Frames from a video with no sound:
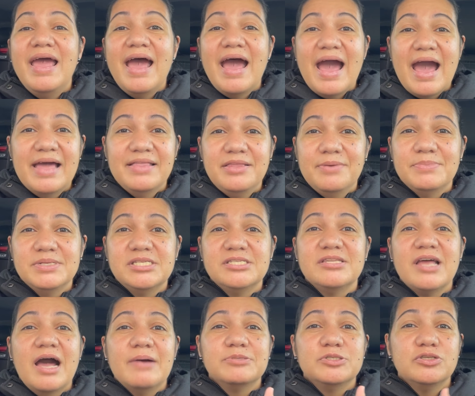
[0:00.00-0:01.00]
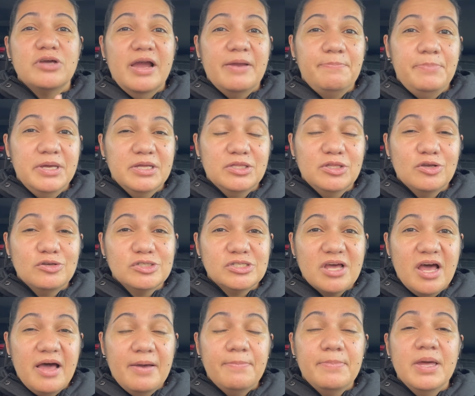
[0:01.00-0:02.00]
had them in stock, so I picked those
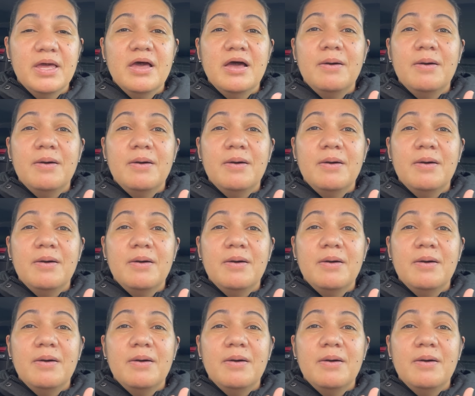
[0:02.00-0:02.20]
up.